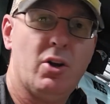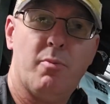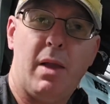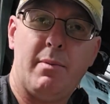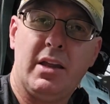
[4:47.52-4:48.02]

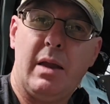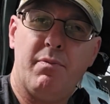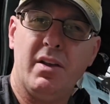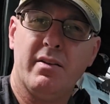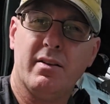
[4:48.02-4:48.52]
maybe keep
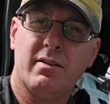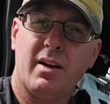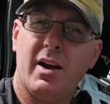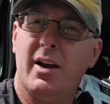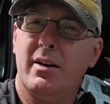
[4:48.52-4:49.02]
these
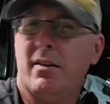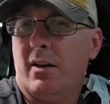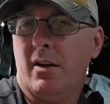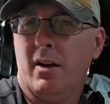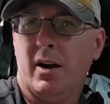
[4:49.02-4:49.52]
inside
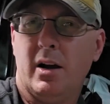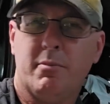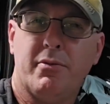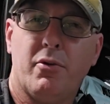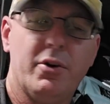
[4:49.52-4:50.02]

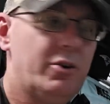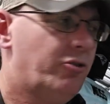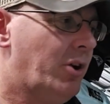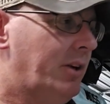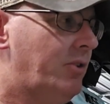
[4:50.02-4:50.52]
before you
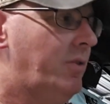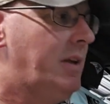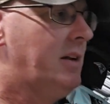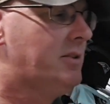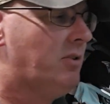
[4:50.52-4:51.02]
try to do the
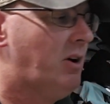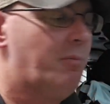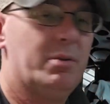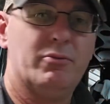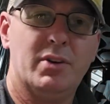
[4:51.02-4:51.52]
install,
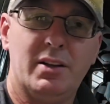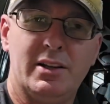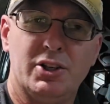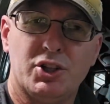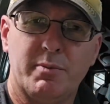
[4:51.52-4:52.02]
but really
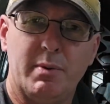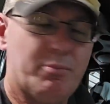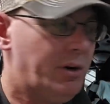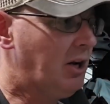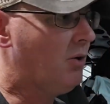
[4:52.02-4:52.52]
it should be
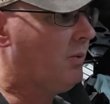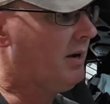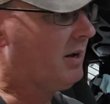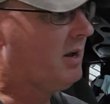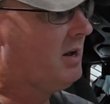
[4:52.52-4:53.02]
pretty
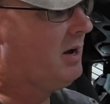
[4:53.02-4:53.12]
quick.